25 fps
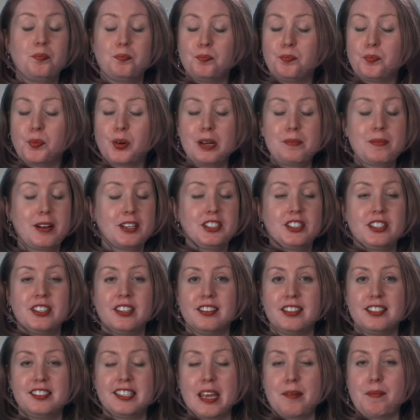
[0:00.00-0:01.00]
pretty much
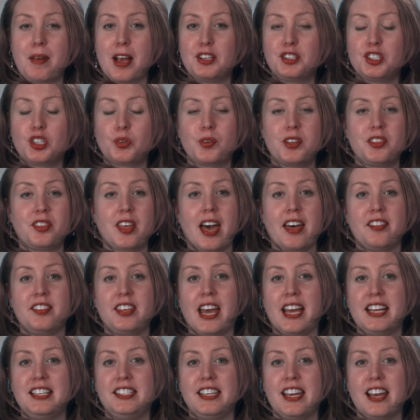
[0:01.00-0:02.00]
the same answer with that,
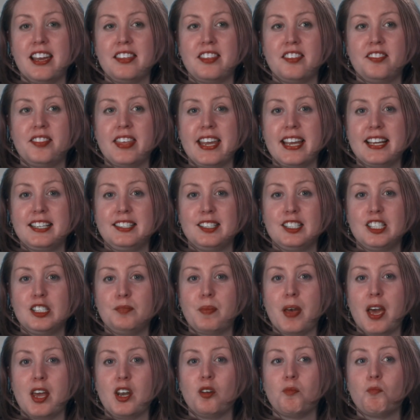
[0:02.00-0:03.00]
the idea that they get to
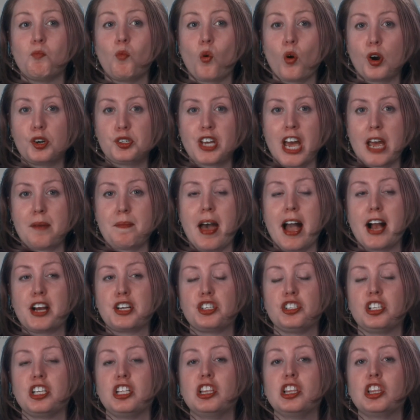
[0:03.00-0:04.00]
spend more time
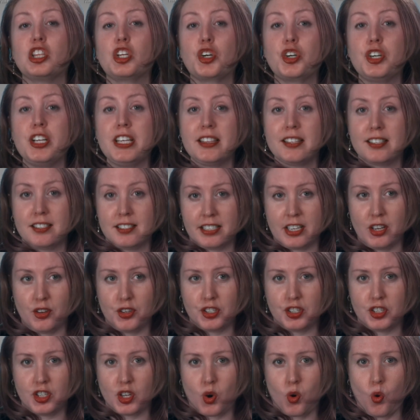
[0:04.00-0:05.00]
actually learning the
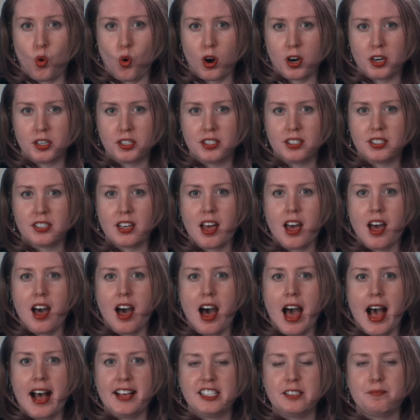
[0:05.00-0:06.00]
skills in the course
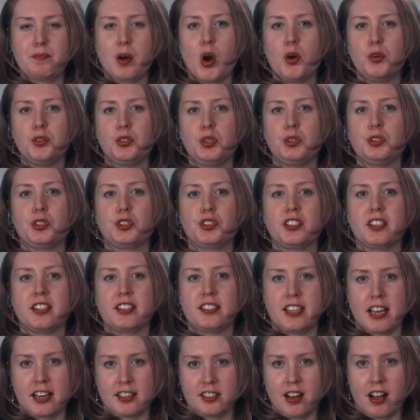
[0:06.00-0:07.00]
as opposed to learning
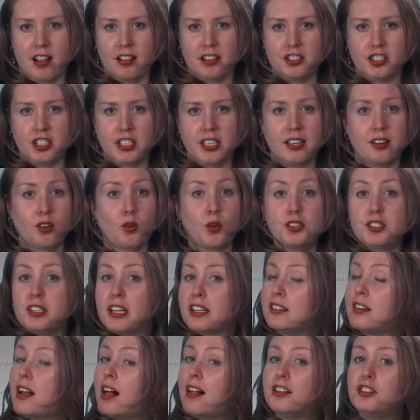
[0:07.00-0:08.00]
the technology. Of course,
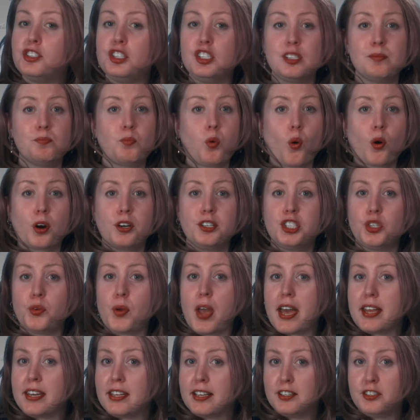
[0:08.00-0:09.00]
technology is important
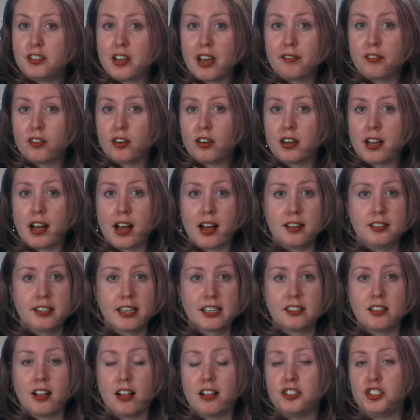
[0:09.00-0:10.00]
to any endeavor.
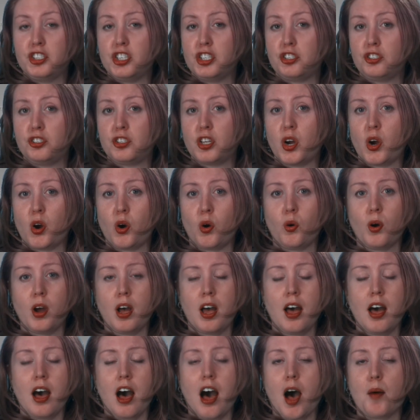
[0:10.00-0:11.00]
Technology is so
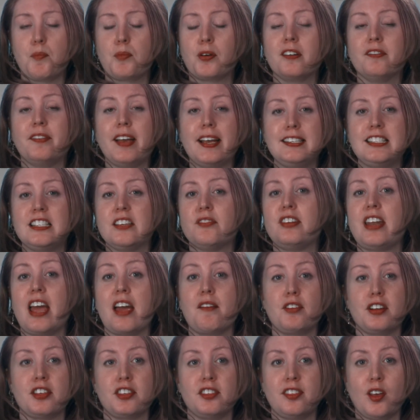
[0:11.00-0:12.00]
pervasive in
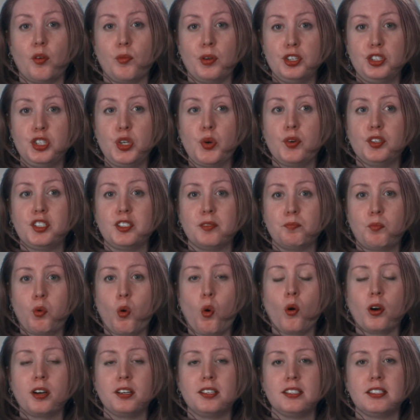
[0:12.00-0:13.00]
everything that we do, it's
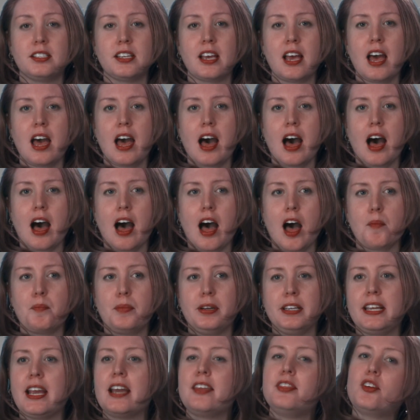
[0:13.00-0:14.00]
important.
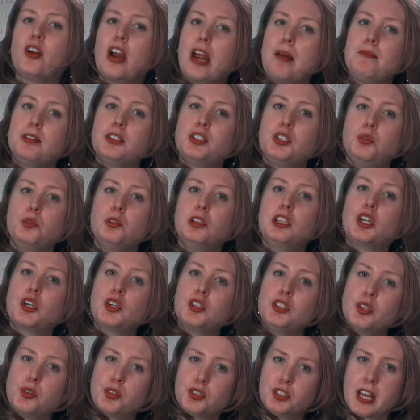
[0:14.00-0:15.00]
But again, they're able to
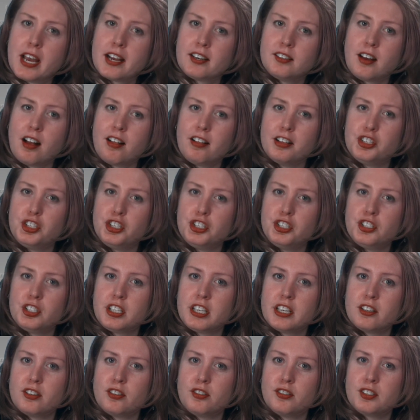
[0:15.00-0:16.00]
learn those technology
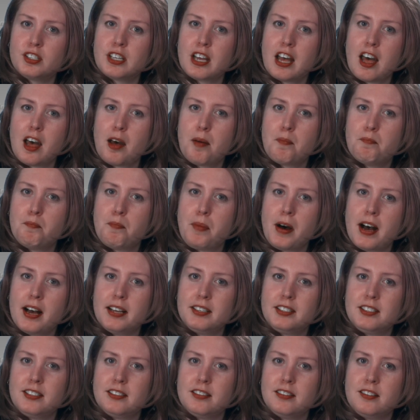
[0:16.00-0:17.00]
skills
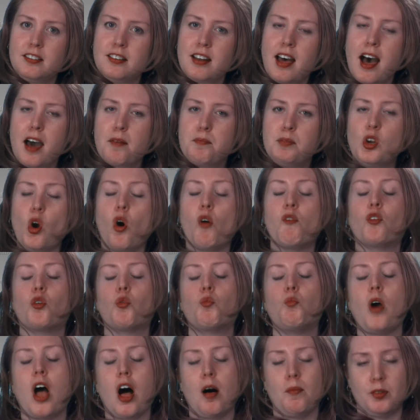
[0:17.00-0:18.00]
but not be
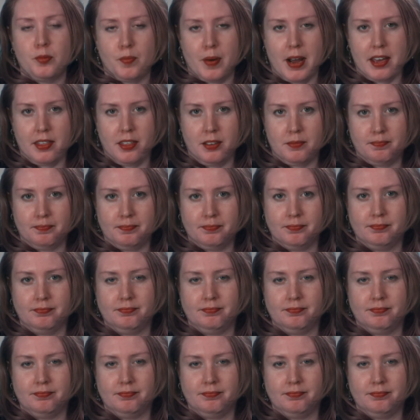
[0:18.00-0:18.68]
overwhelmed by them.